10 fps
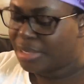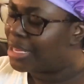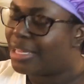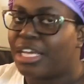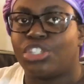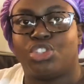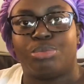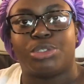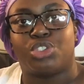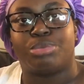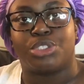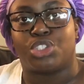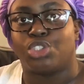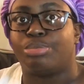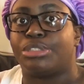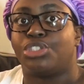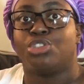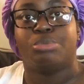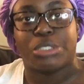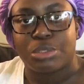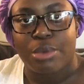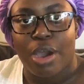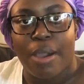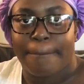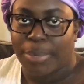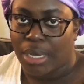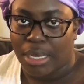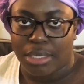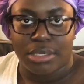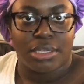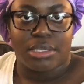Not like super, super, super duper small, but